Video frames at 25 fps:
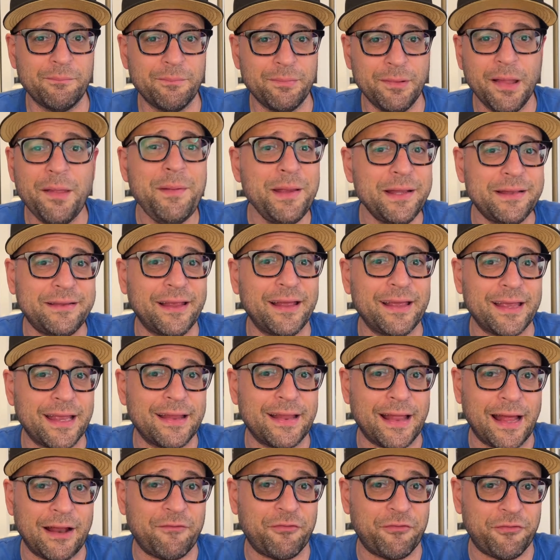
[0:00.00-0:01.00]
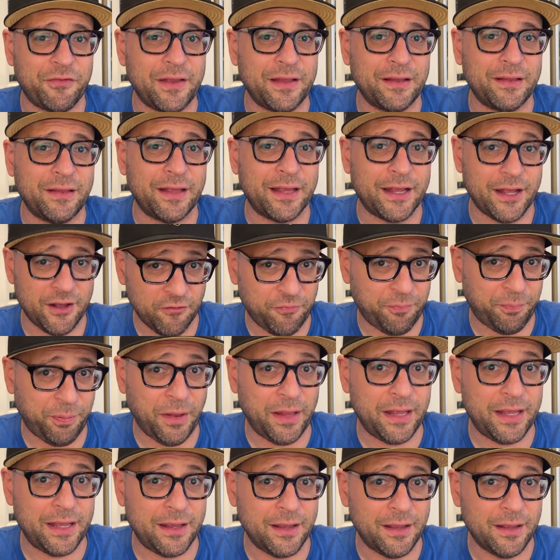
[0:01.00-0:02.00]
Let me tell you that feeling of
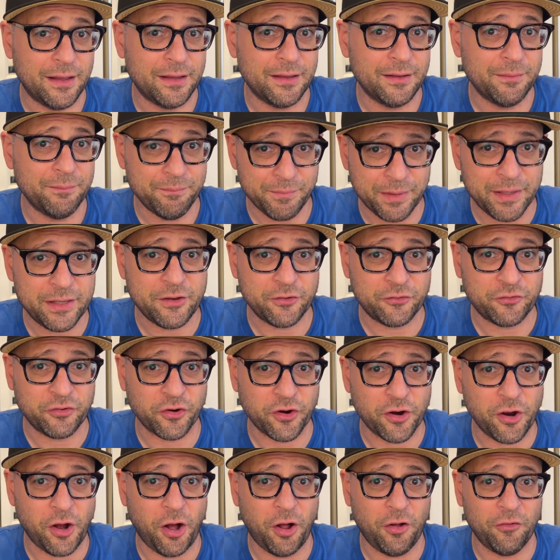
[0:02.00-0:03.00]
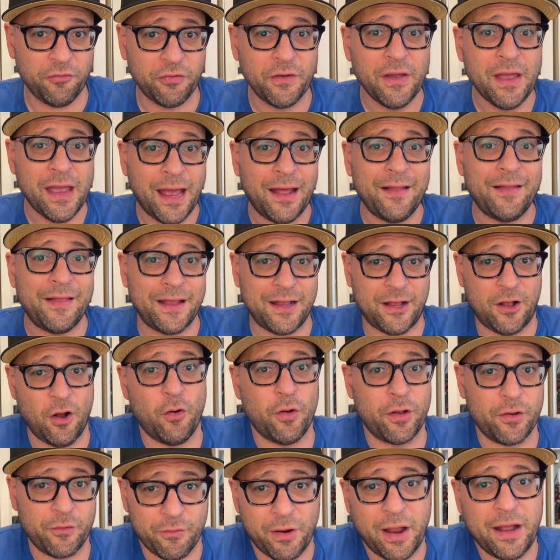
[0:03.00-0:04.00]
playing miniature golf and then
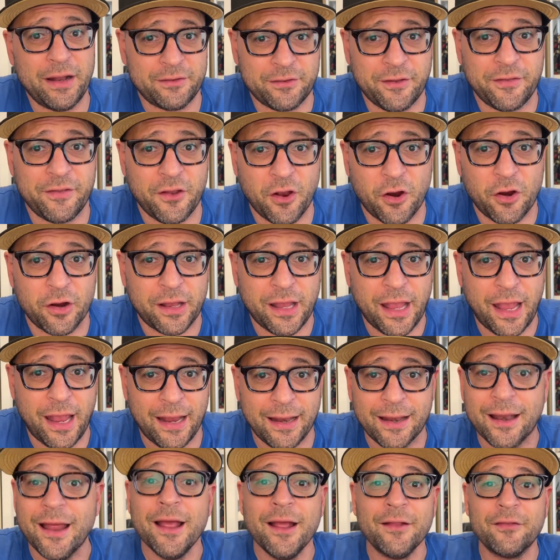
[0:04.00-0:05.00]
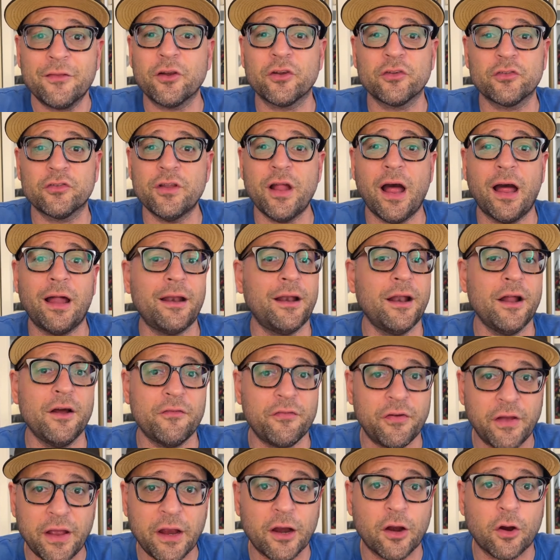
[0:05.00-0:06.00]
going right to the arcade. There's not enough
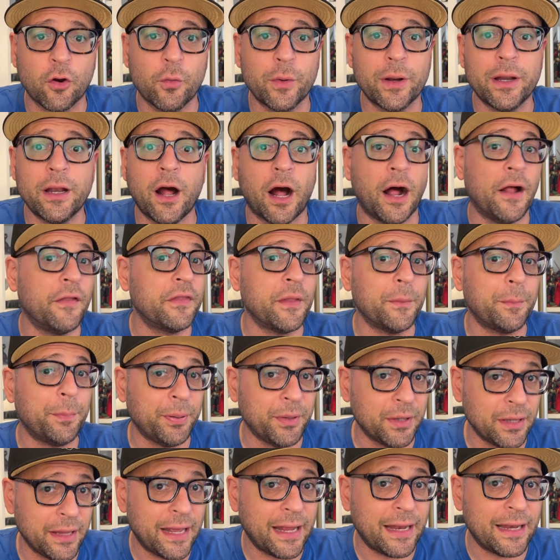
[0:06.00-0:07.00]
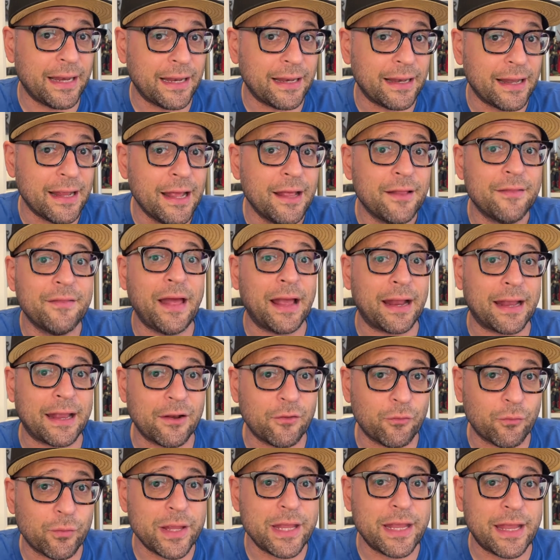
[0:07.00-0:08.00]
heroin on the planet that
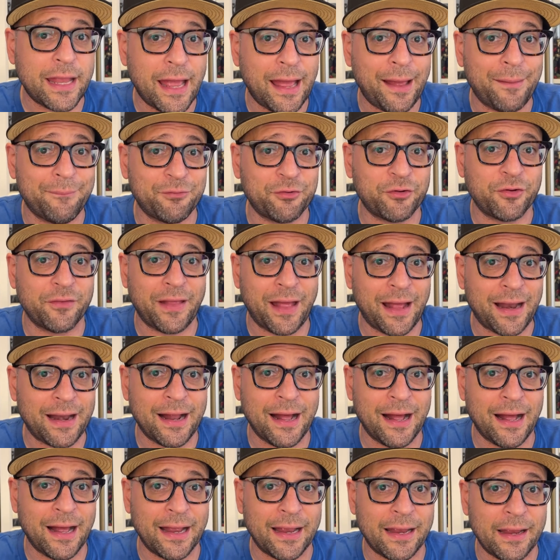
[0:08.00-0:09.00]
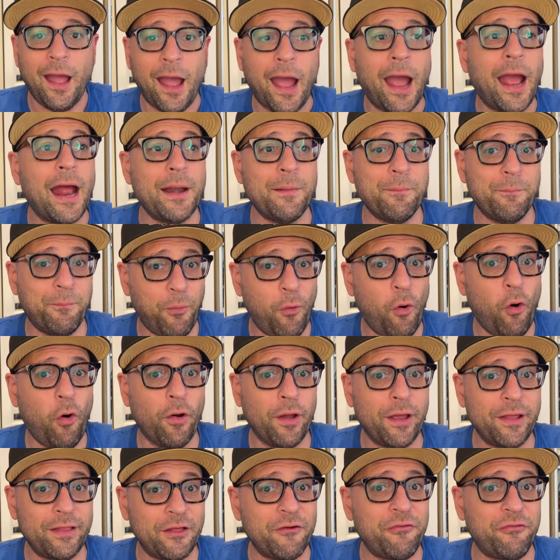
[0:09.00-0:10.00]
can recapture that high. And
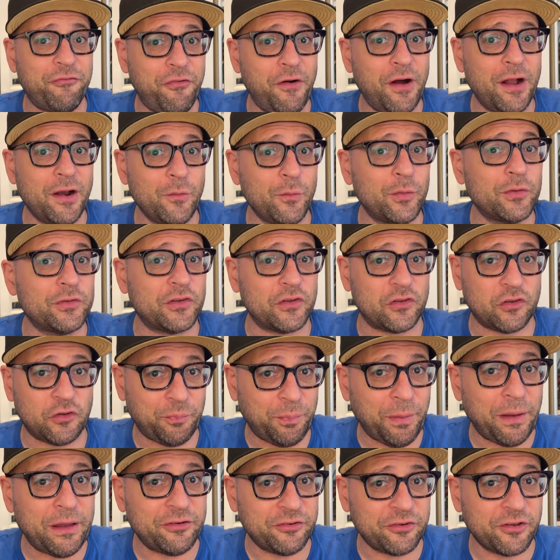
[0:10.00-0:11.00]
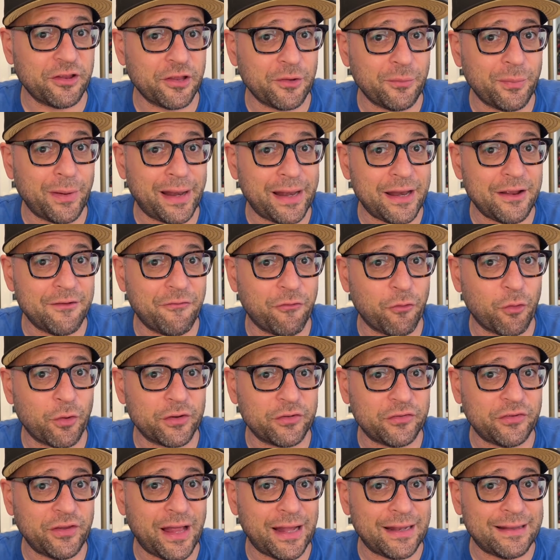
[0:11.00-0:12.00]
boy, the fun was especially waiting for
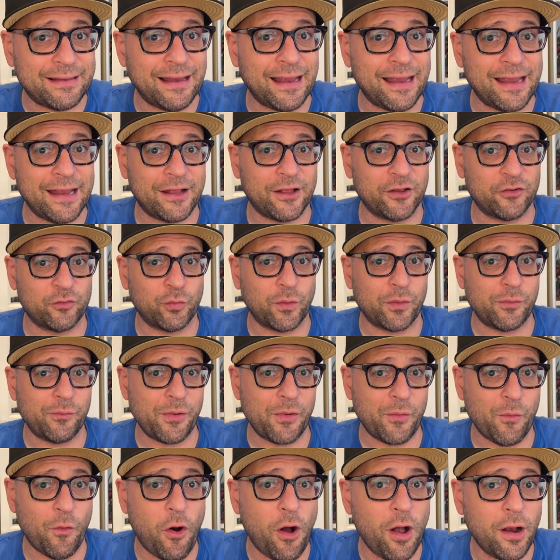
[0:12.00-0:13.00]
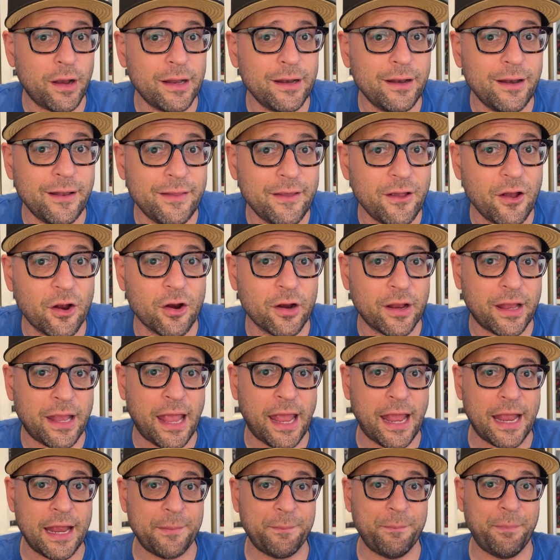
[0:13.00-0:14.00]
us that day because when we walk into the
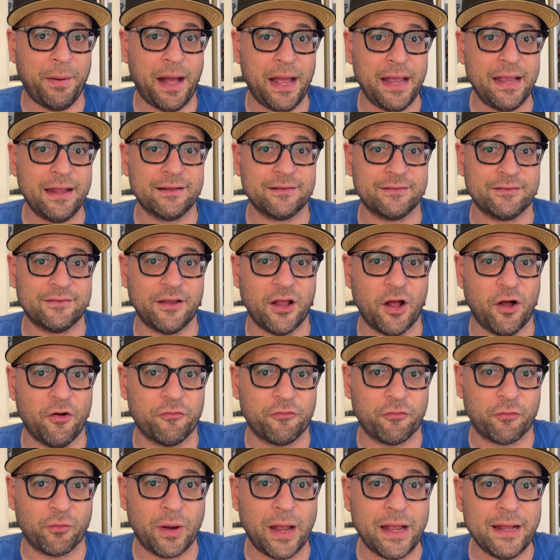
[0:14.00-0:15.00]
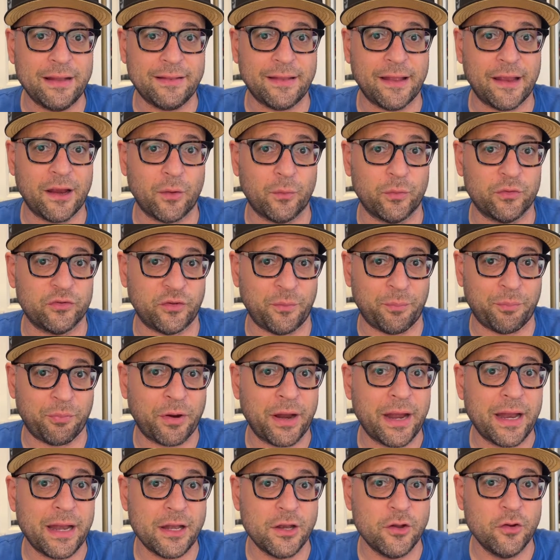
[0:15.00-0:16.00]
arcade by itself, right there was a
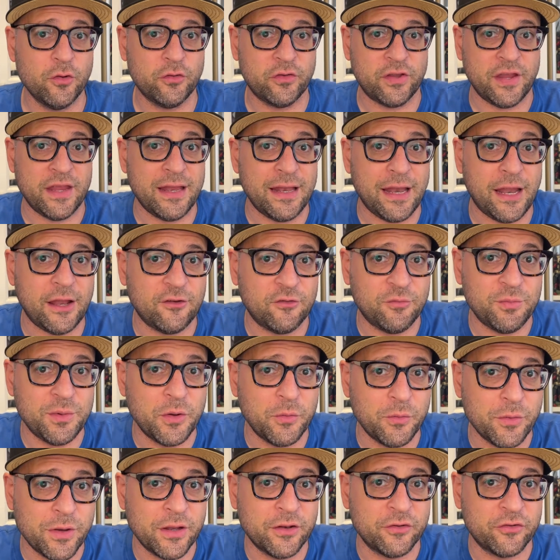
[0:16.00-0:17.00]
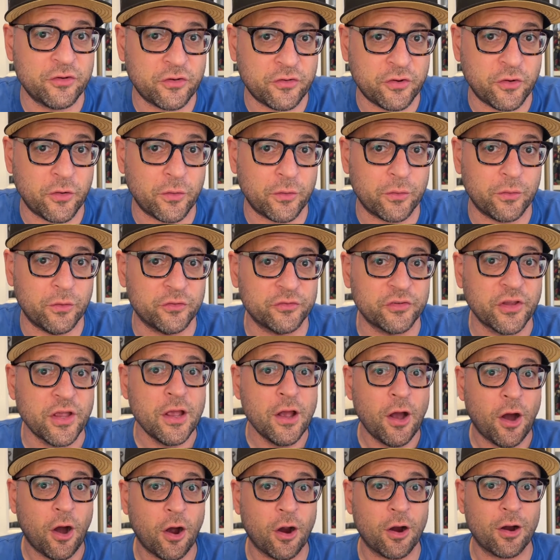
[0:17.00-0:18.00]
brand new Teenage Mutant Ninja Turtles
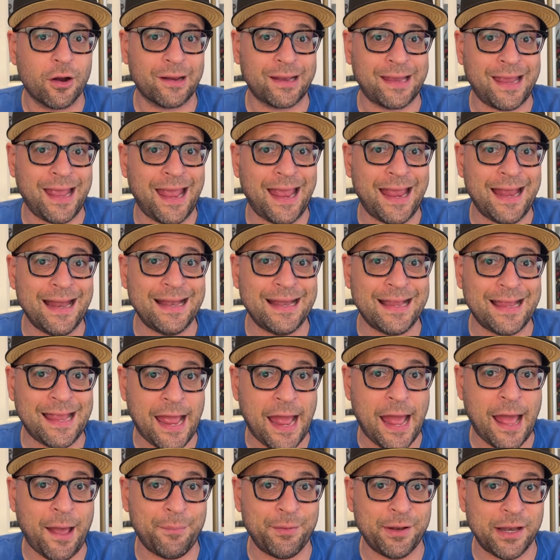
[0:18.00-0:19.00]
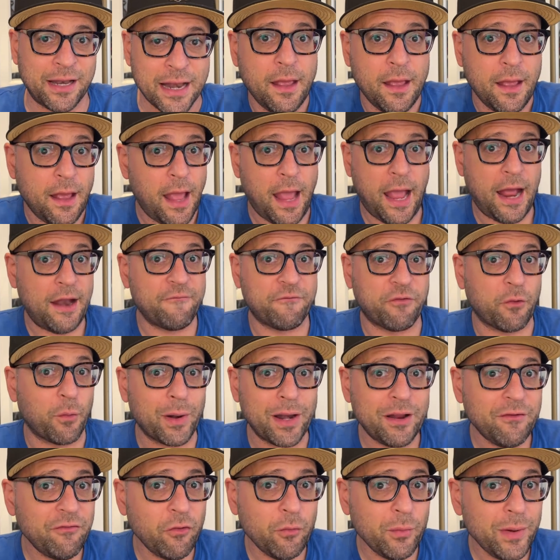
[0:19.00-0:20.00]
arcade cabinet. And for
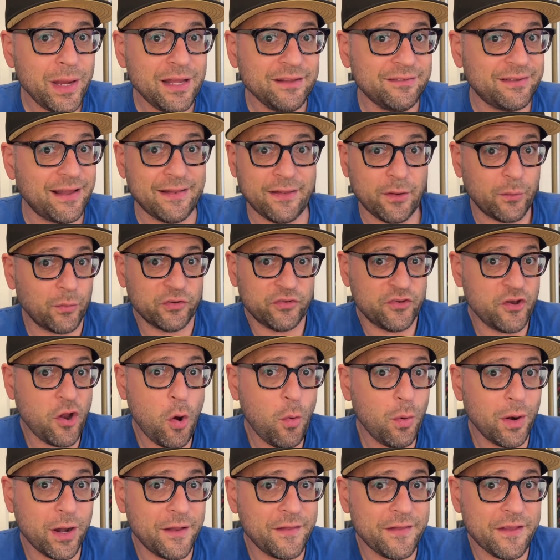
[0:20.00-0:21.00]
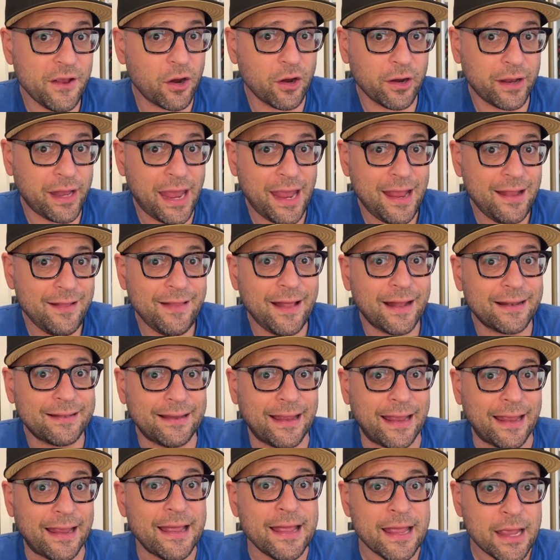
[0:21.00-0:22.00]
whatever reason, there was no one in the arcade that
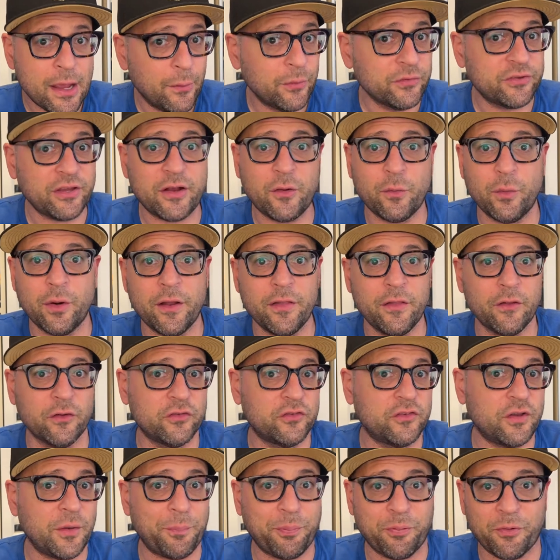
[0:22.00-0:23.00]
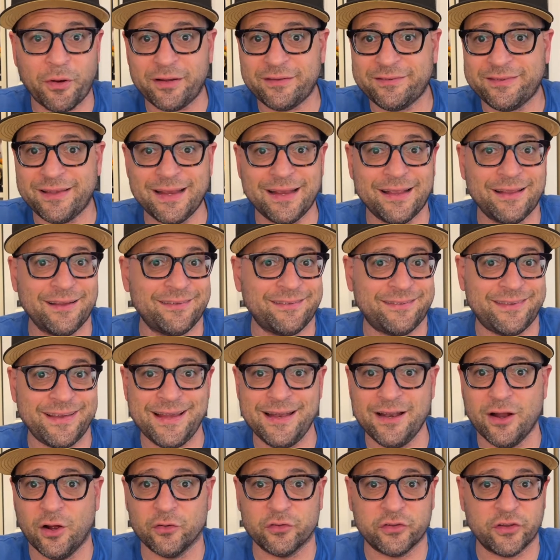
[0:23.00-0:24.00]
day. It was like one of those depressing
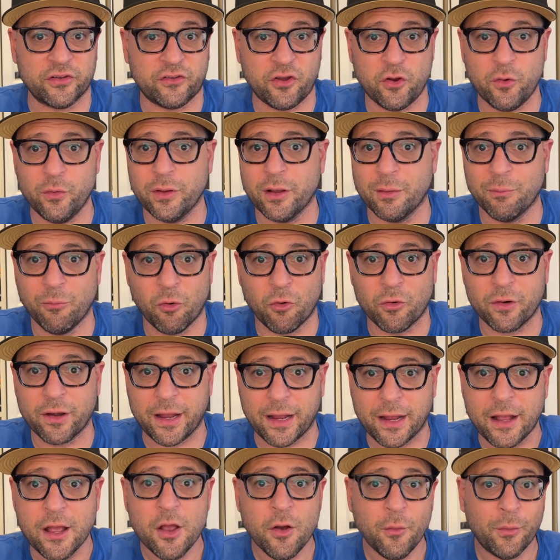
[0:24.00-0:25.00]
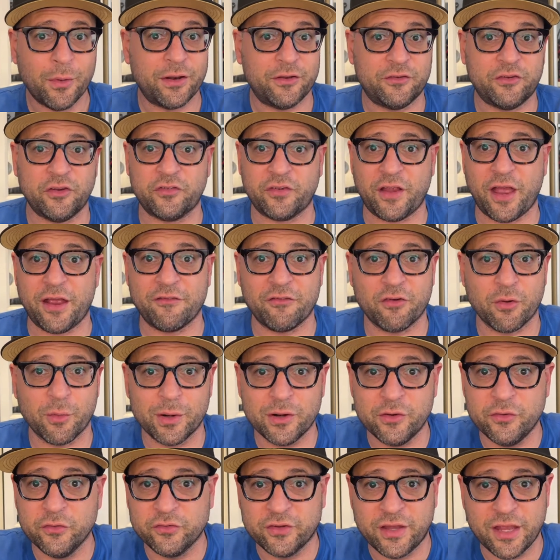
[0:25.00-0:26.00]
casinos at 2 in the morning when it's just everyone
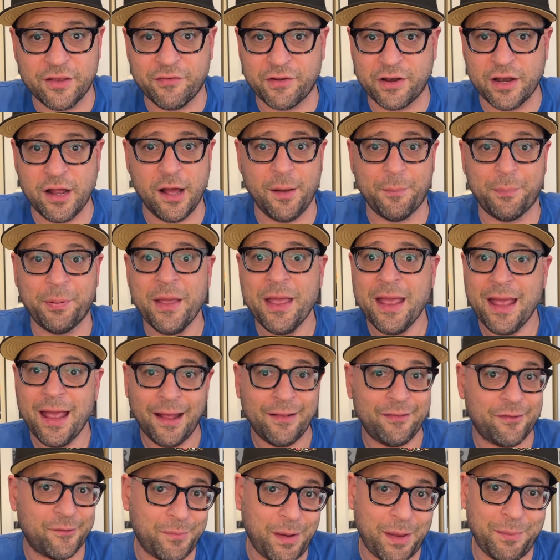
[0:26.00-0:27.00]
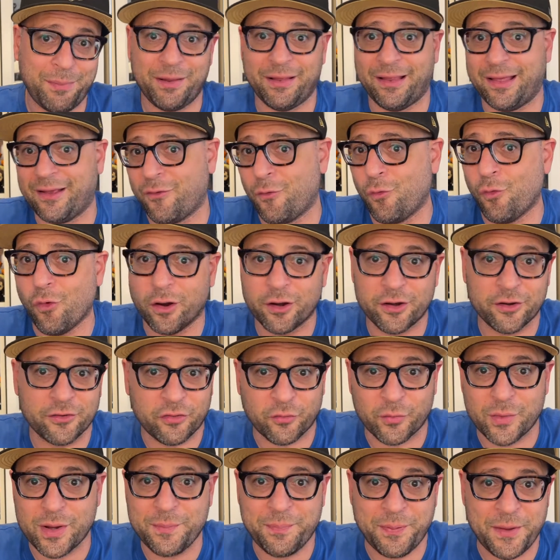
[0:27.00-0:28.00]
who's given up and there may be like one or
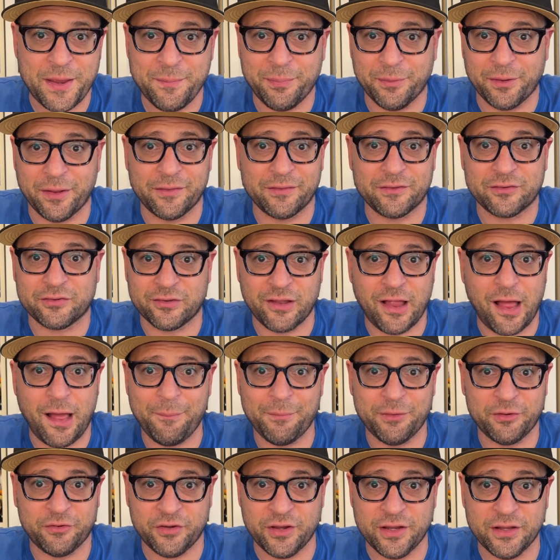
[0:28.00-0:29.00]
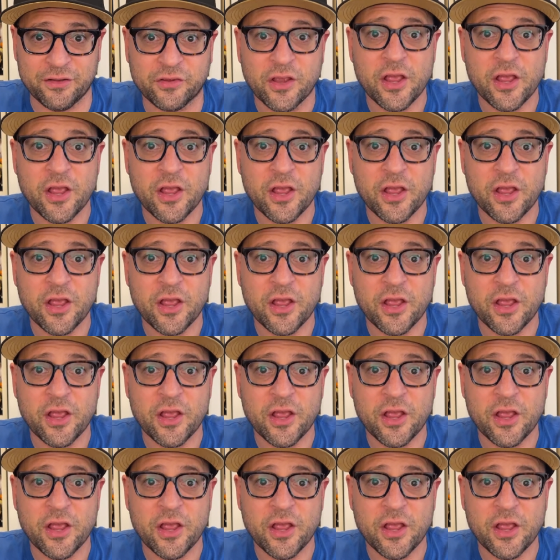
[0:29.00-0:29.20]
three people on the slot machines